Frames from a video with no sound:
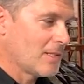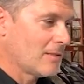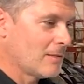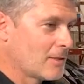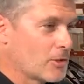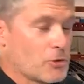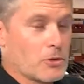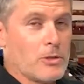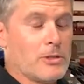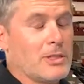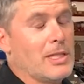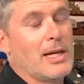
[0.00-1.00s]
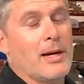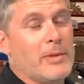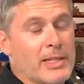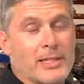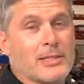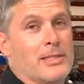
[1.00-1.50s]
control. I mean,
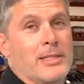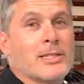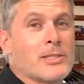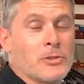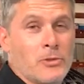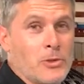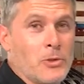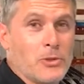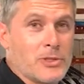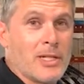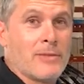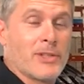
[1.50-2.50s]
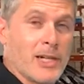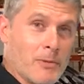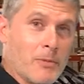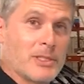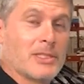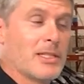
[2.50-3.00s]
that's the sort of cool stuff that I
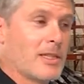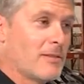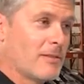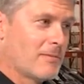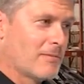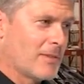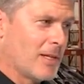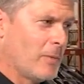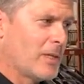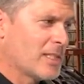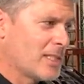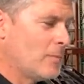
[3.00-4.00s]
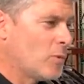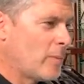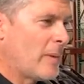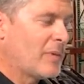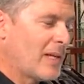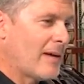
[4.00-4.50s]
want to see more
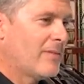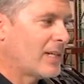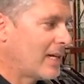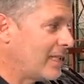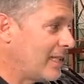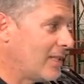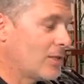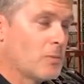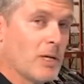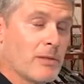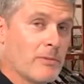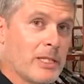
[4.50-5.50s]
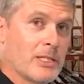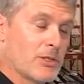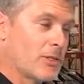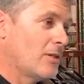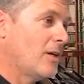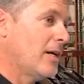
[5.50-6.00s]
people having ideas with. We could
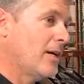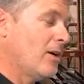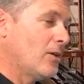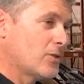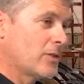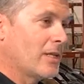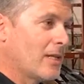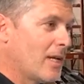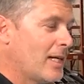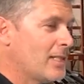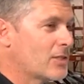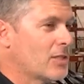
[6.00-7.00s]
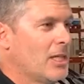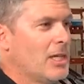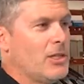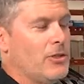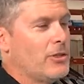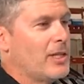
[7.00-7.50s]
turn on alternate lights.
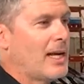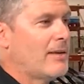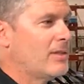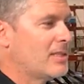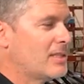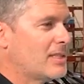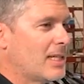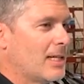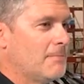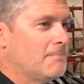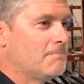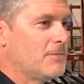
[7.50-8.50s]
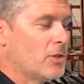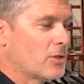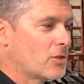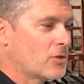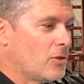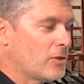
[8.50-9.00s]
You could have it
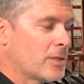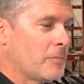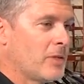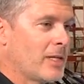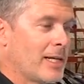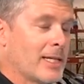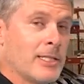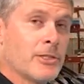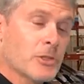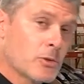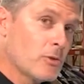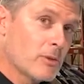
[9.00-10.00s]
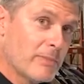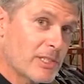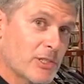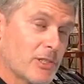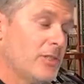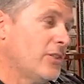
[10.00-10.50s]
control something like an intercooler
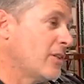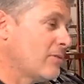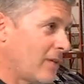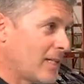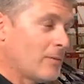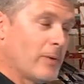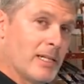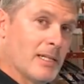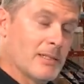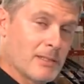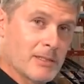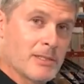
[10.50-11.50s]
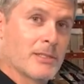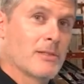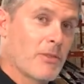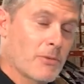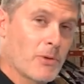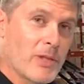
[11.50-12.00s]
mister. You could find a way to
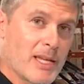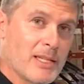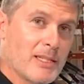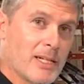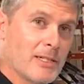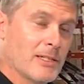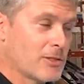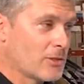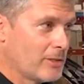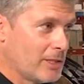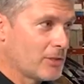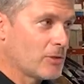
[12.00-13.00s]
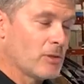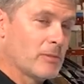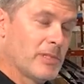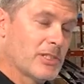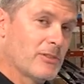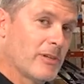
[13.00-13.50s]
throw that in there to turn the intercooler
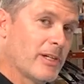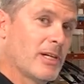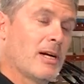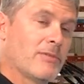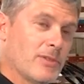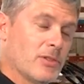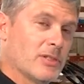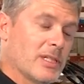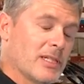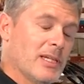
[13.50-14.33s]
mister on and off using